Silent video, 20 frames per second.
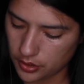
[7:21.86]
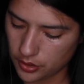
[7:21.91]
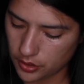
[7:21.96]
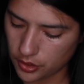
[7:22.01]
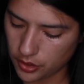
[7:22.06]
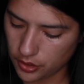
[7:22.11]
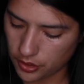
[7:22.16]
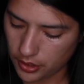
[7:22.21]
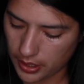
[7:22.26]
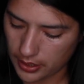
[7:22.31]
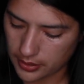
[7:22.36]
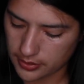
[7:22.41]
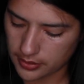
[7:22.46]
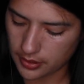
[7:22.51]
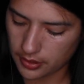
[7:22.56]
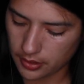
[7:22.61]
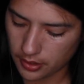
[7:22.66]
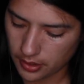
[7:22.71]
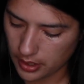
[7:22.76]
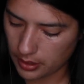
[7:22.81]
to your
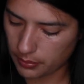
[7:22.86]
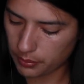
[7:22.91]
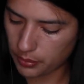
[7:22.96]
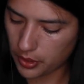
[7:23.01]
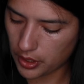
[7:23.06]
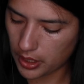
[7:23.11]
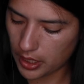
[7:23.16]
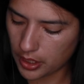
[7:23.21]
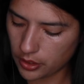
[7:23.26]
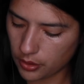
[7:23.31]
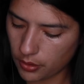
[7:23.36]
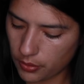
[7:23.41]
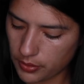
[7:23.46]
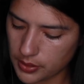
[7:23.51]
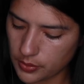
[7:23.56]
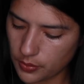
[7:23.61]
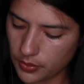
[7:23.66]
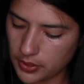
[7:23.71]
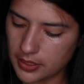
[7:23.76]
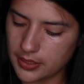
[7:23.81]
XLR input. And you
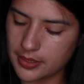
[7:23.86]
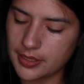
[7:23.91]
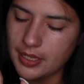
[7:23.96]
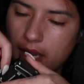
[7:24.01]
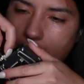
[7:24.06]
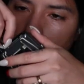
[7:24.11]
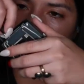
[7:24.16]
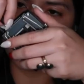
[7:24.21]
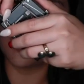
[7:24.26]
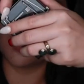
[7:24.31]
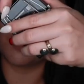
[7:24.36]
always want to tighten